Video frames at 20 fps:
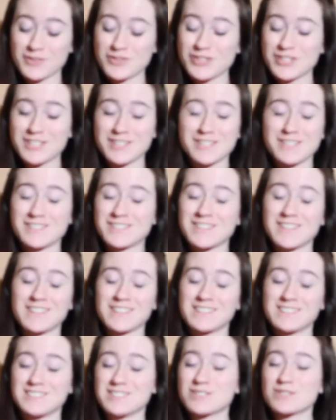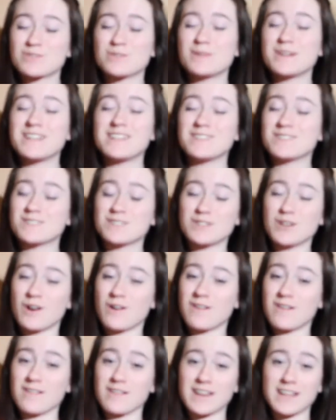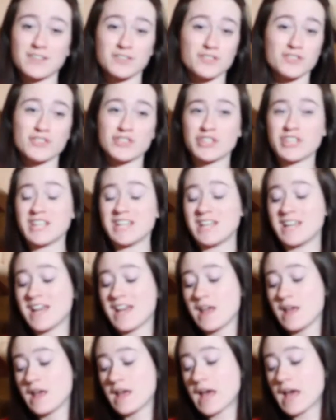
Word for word: She's the sweetest dog and she